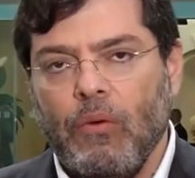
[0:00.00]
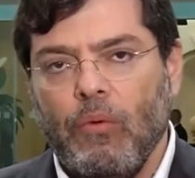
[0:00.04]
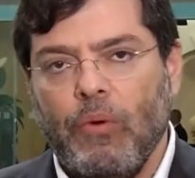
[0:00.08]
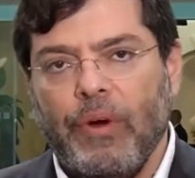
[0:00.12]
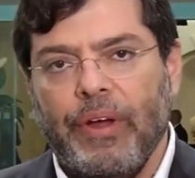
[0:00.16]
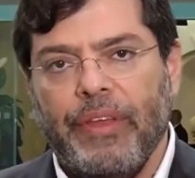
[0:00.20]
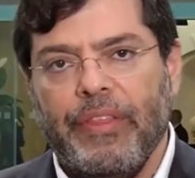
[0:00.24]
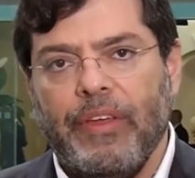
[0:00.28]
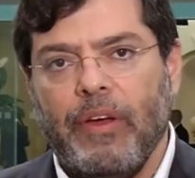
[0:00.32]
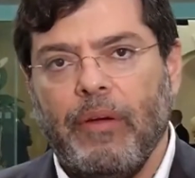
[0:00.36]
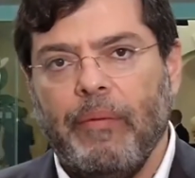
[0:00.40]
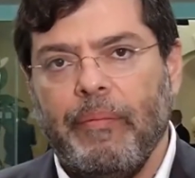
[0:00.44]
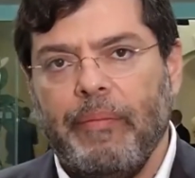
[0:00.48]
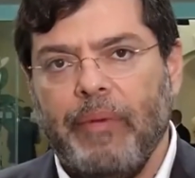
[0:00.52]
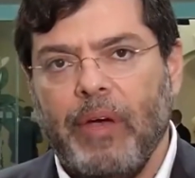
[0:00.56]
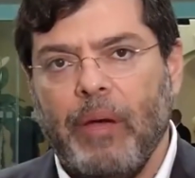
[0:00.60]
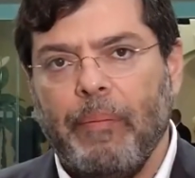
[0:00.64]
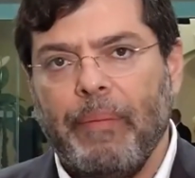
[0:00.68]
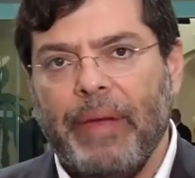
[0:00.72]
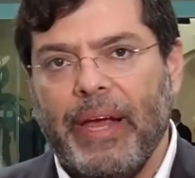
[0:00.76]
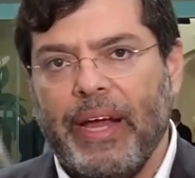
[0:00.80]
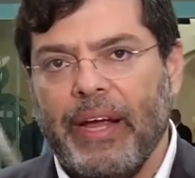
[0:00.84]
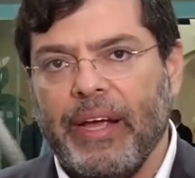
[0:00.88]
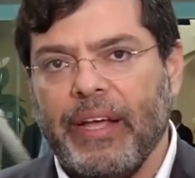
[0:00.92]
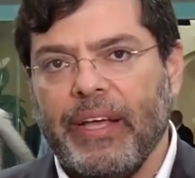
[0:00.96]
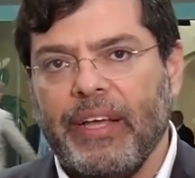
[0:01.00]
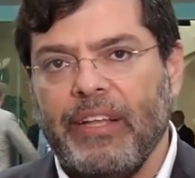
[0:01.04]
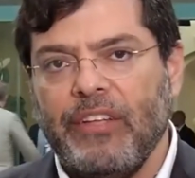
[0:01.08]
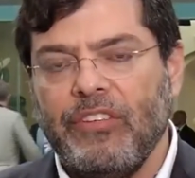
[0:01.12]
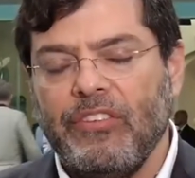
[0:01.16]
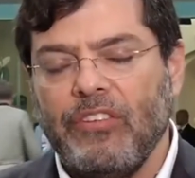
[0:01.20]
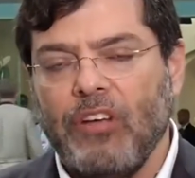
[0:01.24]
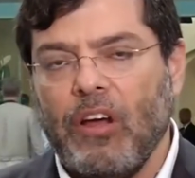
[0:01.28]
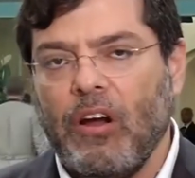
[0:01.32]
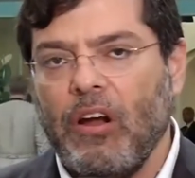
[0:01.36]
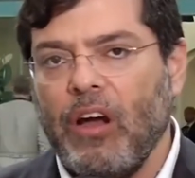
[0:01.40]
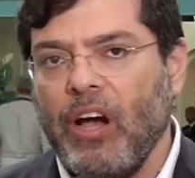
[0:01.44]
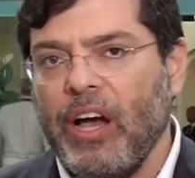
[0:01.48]
where the
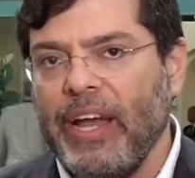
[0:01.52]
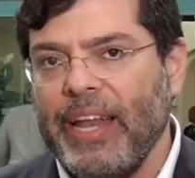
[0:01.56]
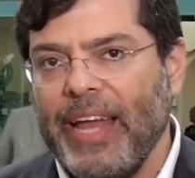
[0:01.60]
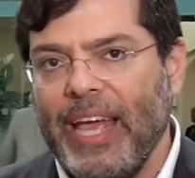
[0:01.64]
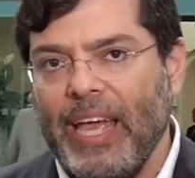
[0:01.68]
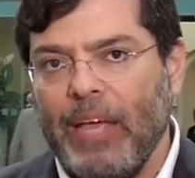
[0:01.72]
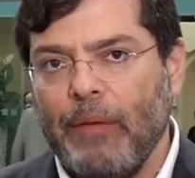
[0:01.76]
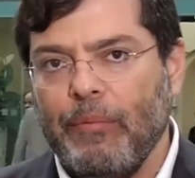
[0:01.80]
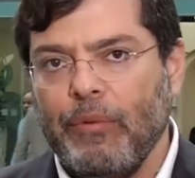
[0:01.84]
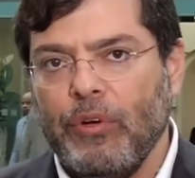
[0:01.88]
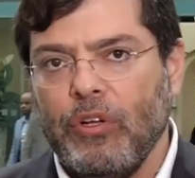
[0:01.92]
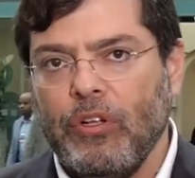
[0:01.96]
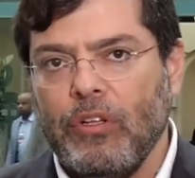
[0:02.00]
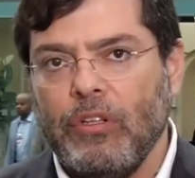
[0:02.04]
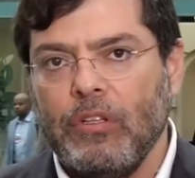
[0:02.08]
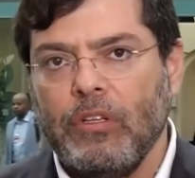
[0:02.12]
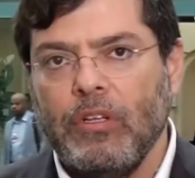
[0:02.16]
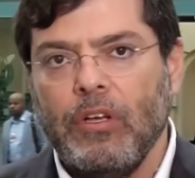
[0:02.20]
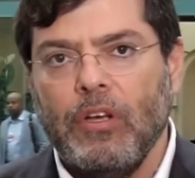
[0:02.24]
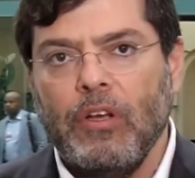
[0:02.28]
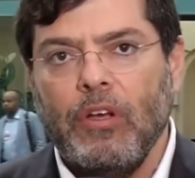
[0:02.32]
Americans are unable,